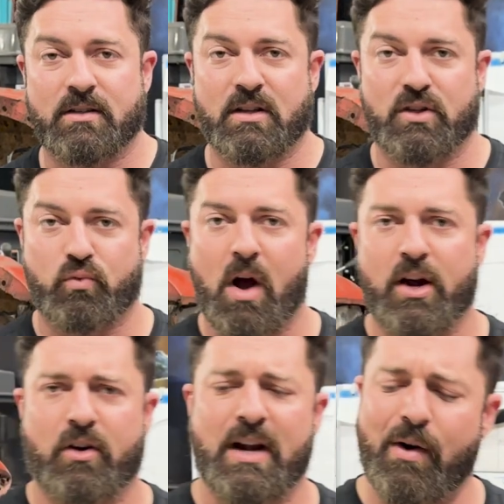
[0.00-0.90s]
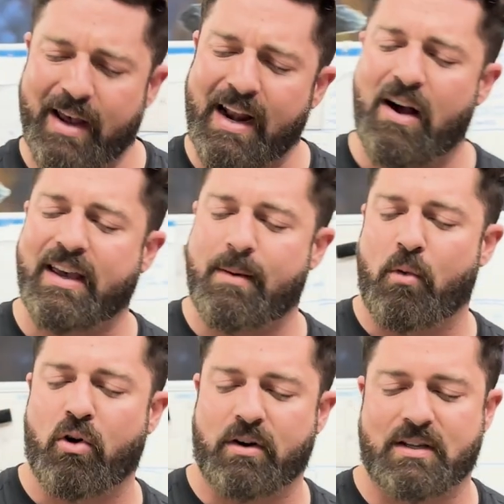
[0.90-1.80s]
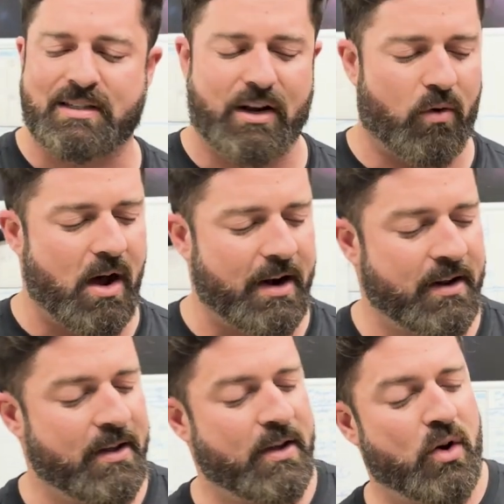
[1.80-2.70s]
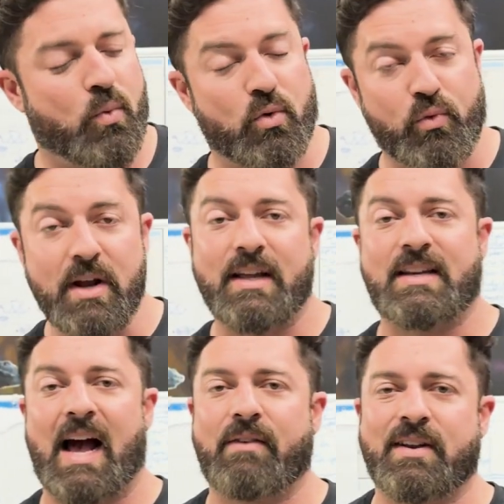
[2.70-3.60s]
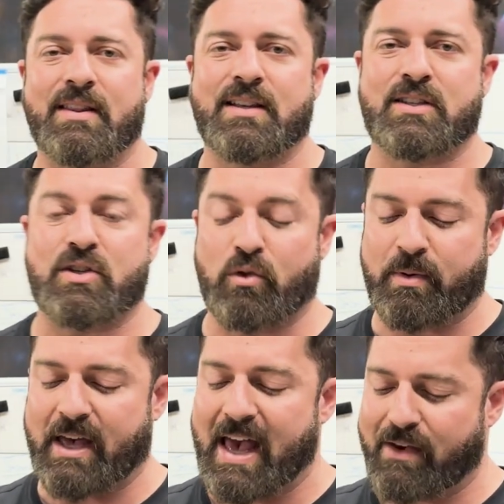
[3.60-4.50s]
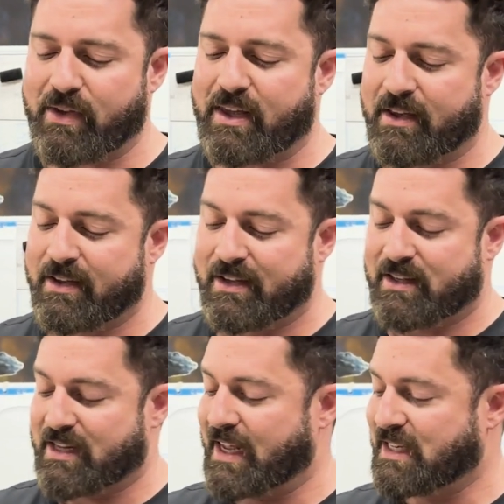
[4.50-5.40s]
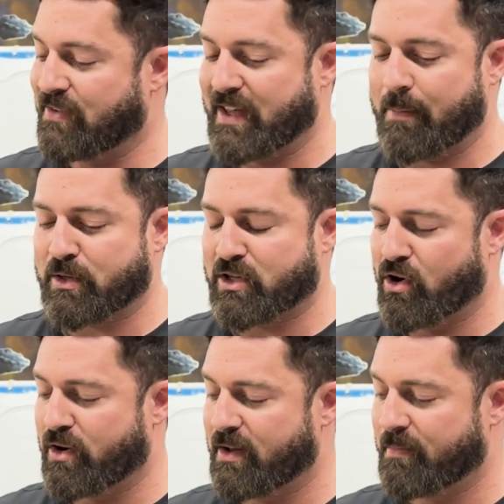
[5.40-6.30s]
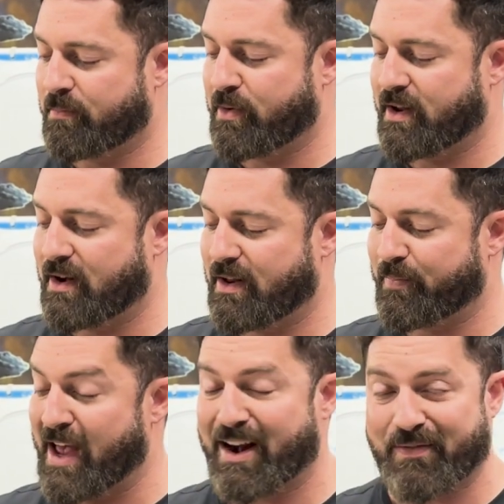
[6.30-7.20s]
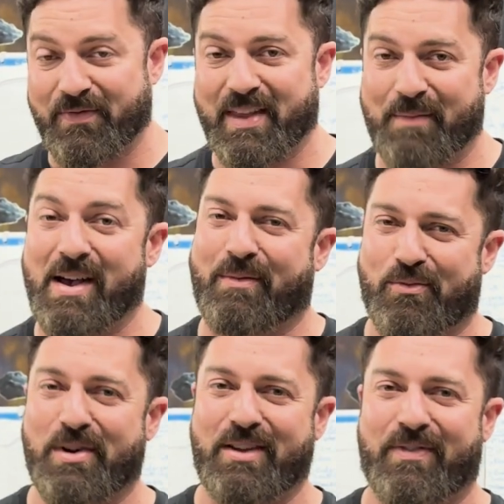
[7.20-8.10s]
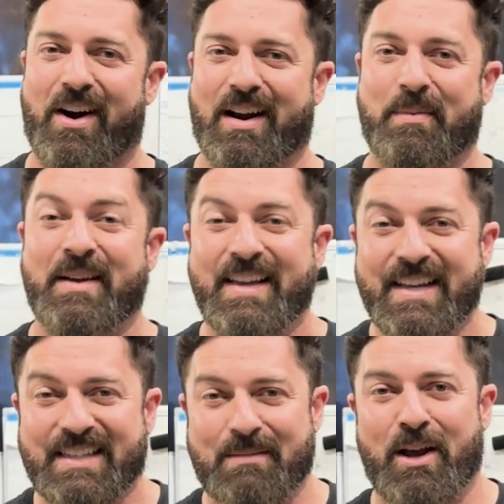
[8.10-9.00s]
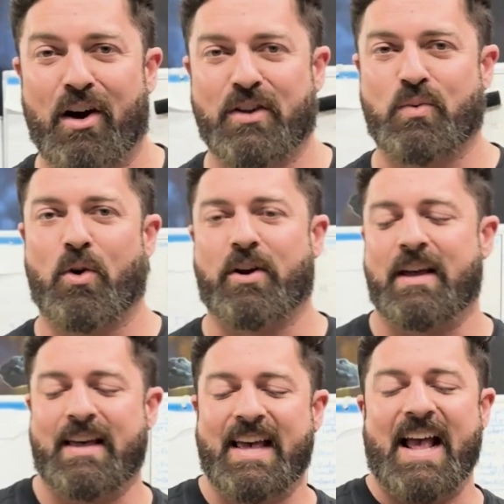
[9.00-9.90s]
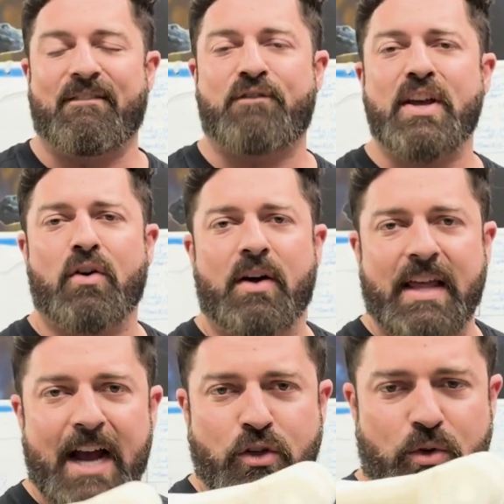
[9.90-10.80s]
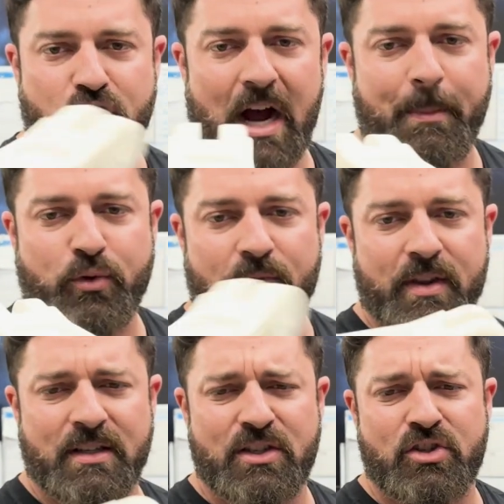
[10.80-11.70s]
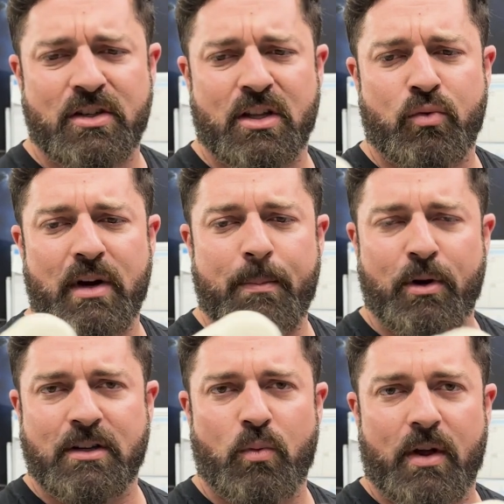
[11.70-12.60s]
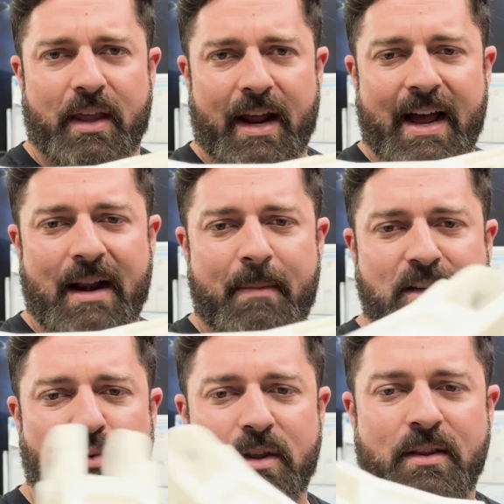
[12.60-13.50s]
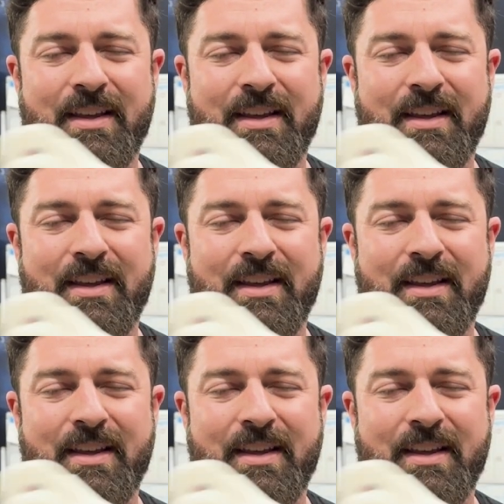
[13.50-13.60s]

to this rocker. Now again, I'll get more into this later on. We'll really dive into this. This will be a heavy scientific episode, but I'm really fired up to make all this work and figure out the actual geometry for this. This is just a 3D printed one that I kind of messed with